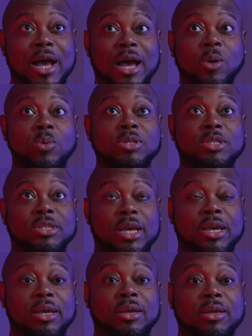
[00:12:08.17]
I would
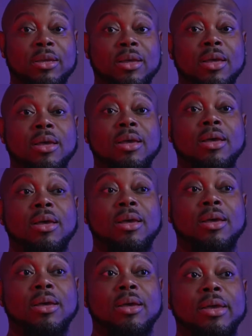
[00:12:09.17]
say,
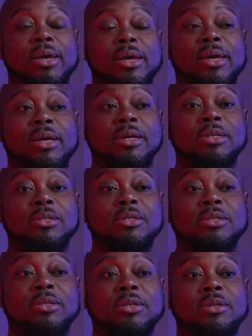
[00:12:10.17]
is